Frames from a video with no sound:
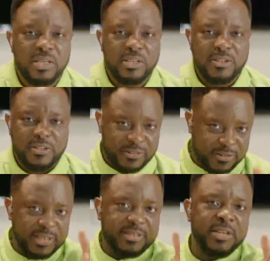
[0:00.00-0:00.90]
she
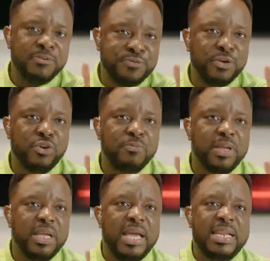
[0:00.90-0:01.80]
sits in front of
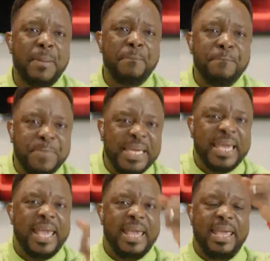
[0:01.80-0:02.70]
me and I pick
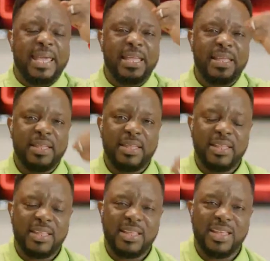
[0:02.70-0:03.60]
her.
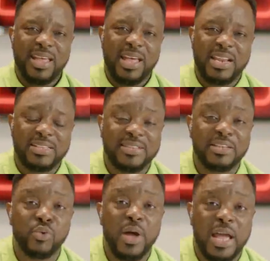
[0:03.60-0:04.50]
And I
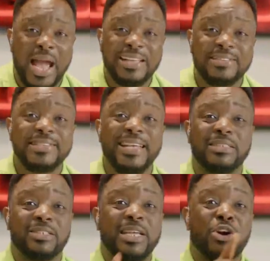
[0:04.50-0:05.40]
said to her, I see a
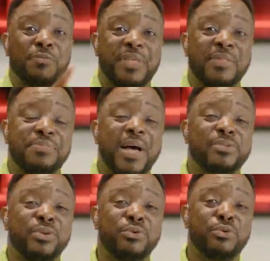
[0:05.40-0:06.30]
check of
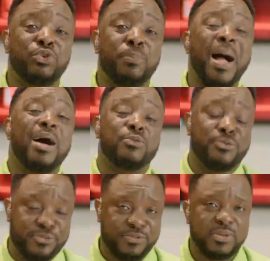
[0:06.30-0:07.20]

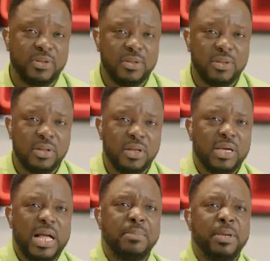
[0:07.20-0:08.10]
£10,000
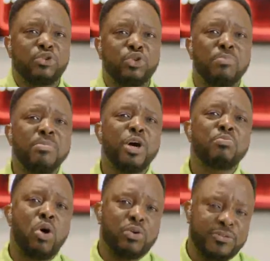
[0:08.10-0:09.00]
coming to your
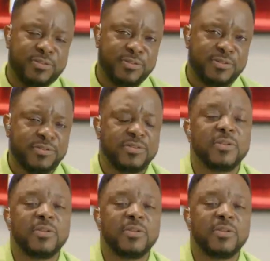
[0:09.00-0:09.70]
mailbox.